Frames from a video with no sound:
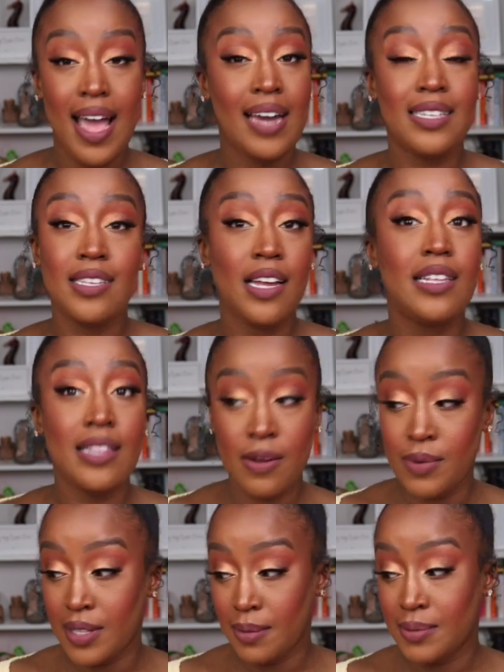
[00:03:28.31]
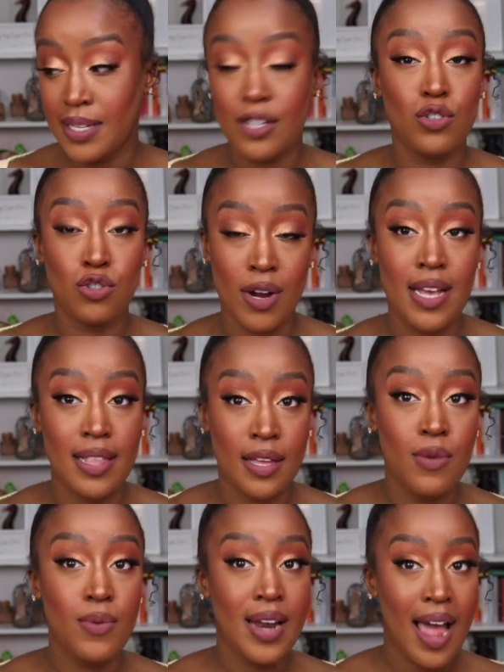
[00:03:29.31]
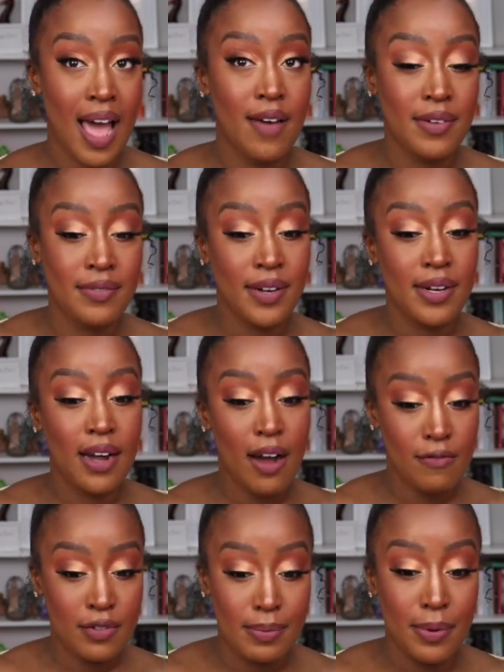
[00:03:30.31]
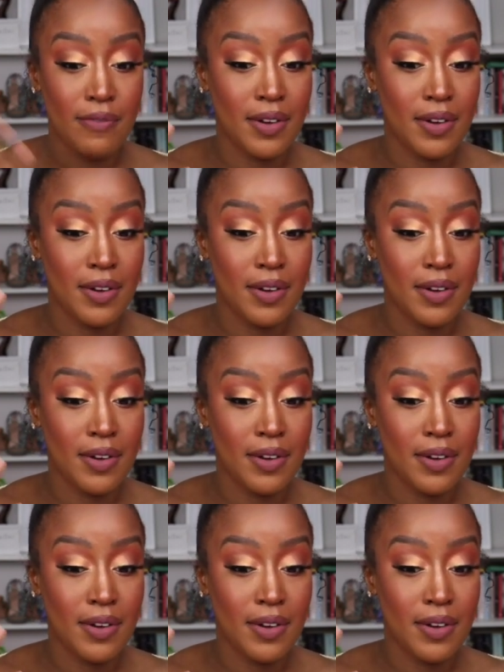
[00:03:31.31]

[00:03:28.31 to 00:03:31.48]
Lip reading: And it's not a liquid lipstick trait. Like you can have a very comfortable,